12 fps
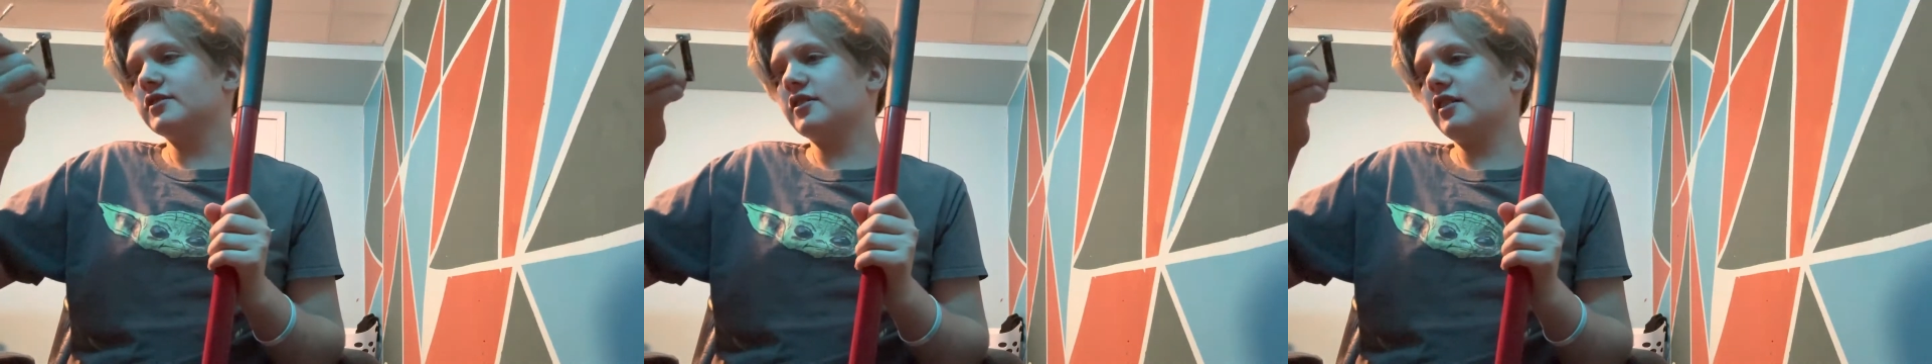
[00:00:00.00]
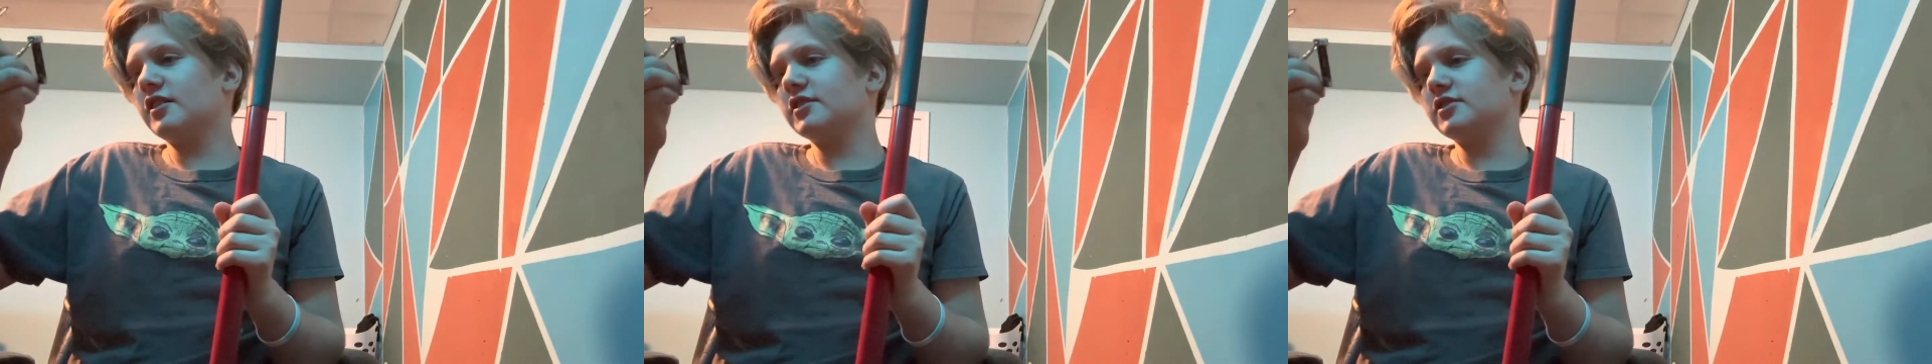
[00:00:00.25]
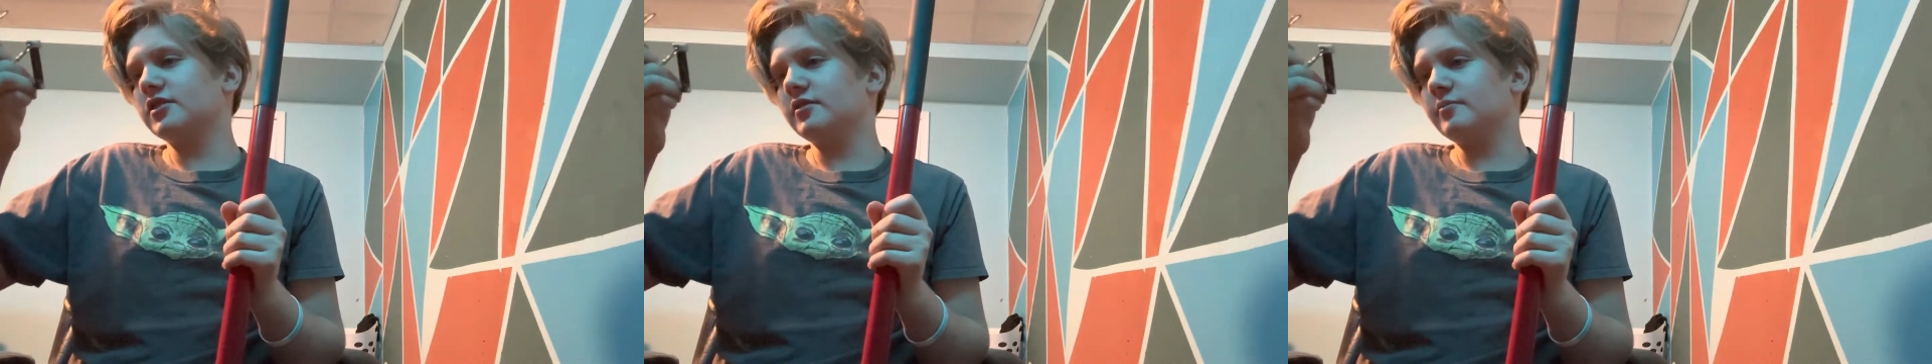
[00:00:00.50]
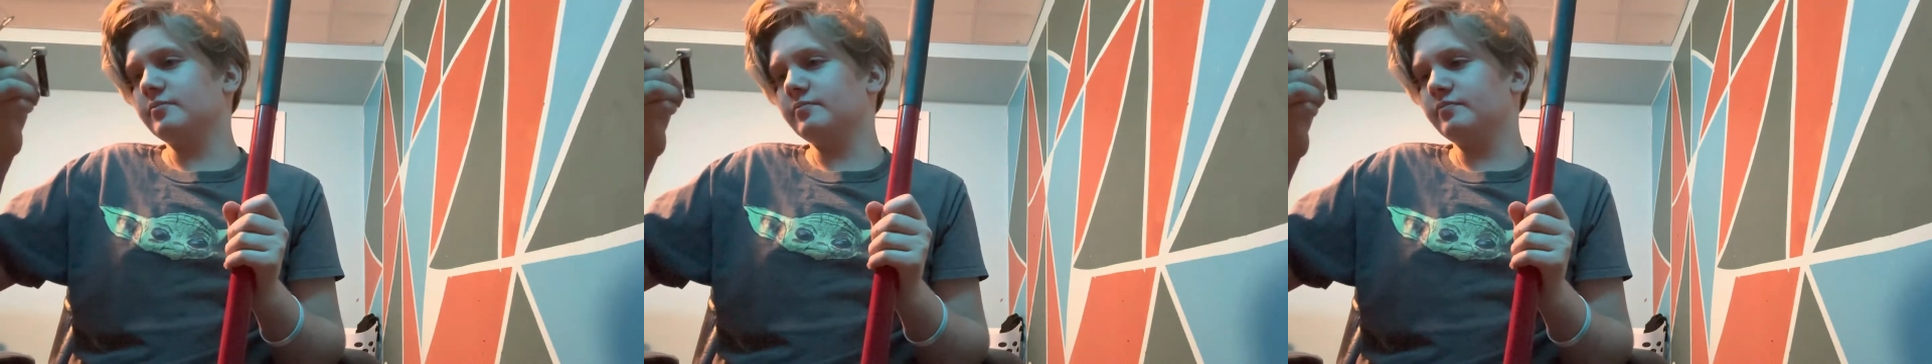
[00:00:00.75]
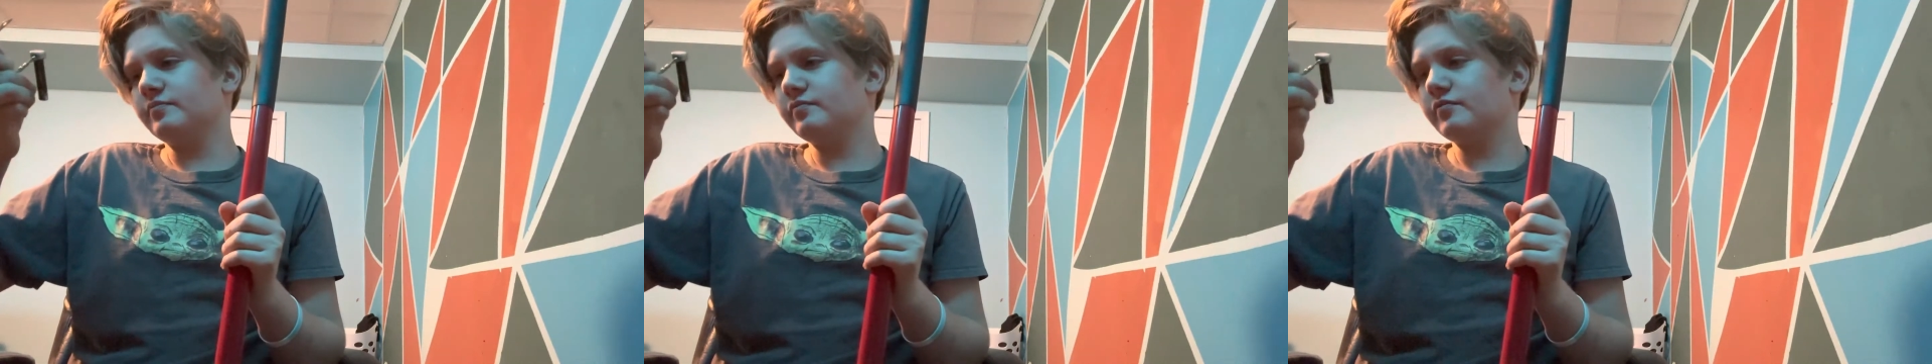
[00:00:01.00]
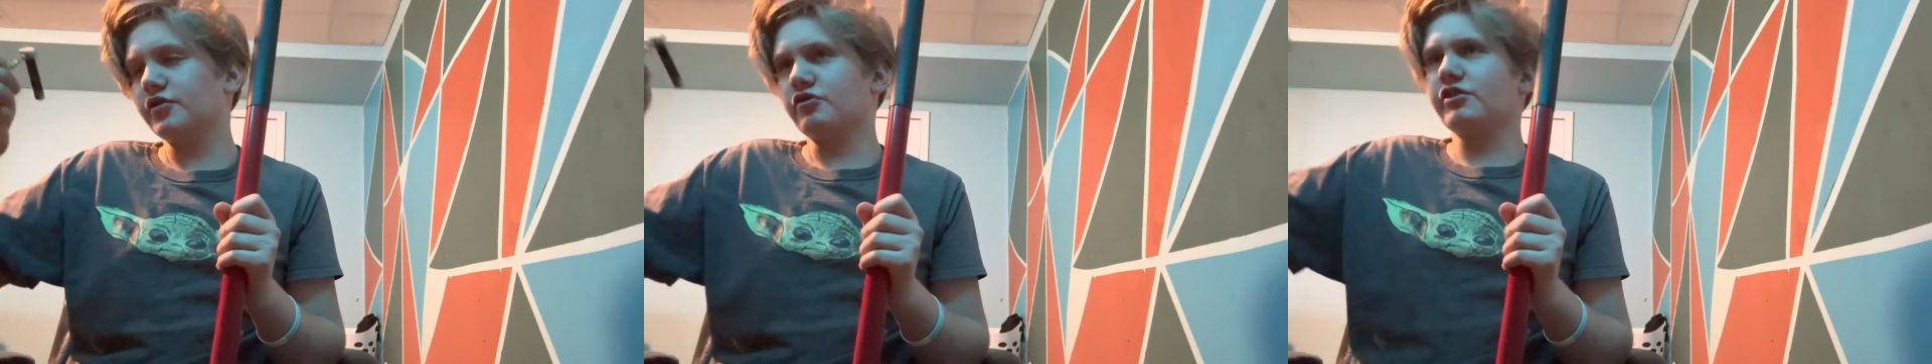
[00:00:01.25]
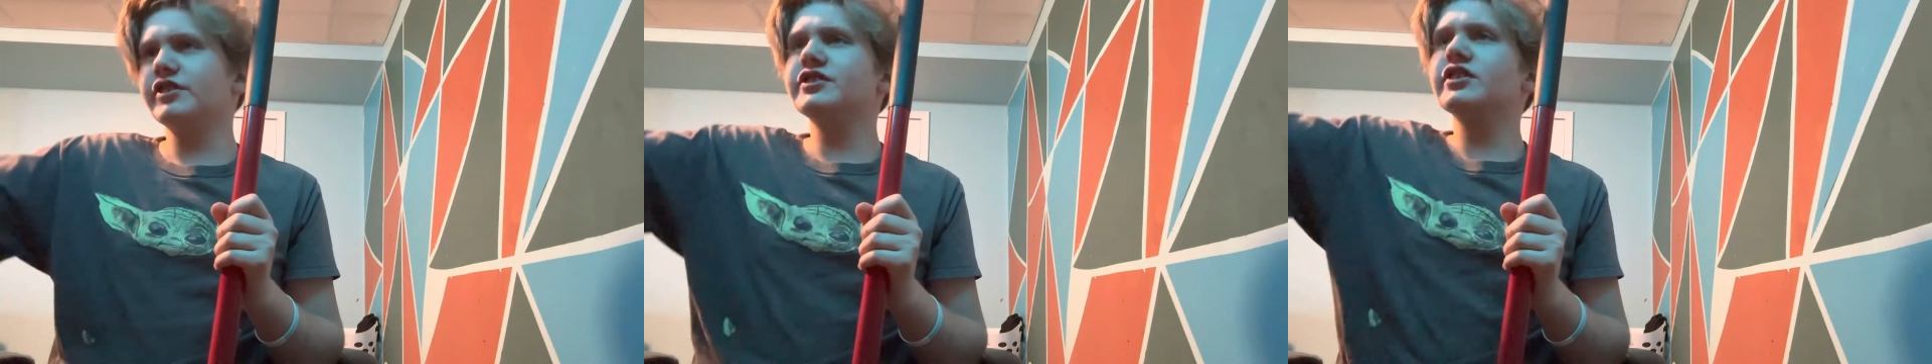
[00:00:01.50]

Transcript: got some grease